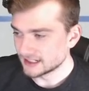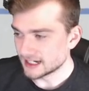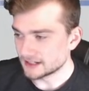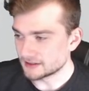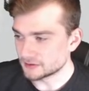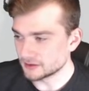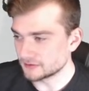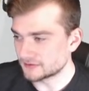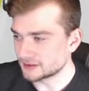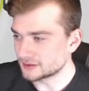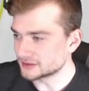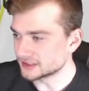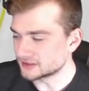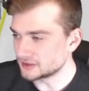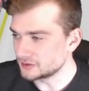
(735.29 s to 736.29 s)
I don't know if
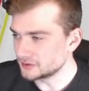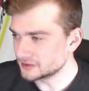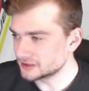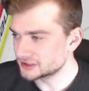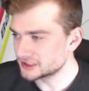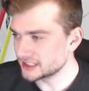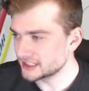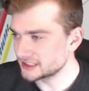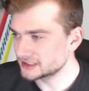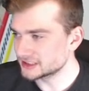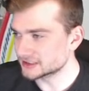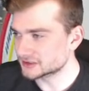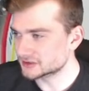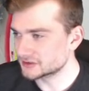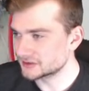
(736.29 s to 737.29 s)
there's a tuner change
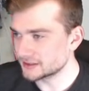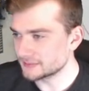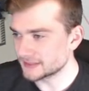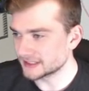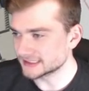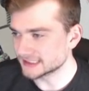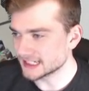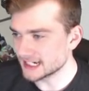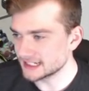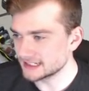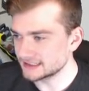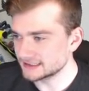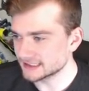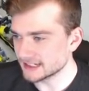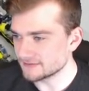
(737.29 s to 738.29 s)
that screwed up my
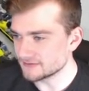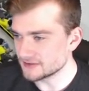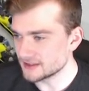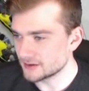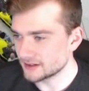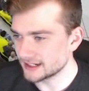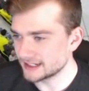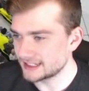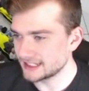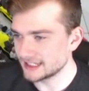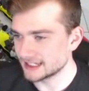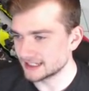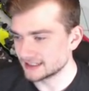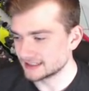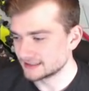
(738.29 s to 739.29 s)
sliders. I have no
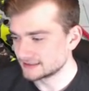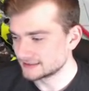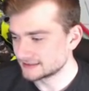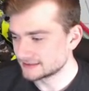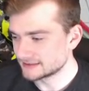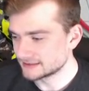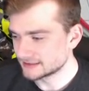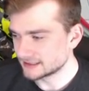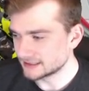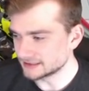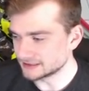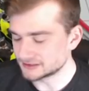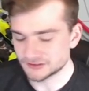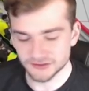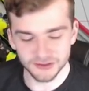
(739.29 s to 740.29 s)
idea.
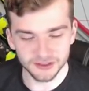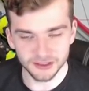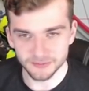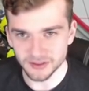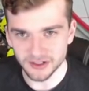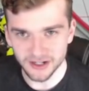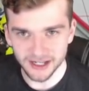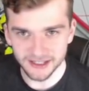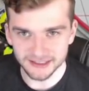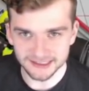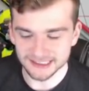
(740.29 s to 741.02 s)
Or screwed up, you know, how the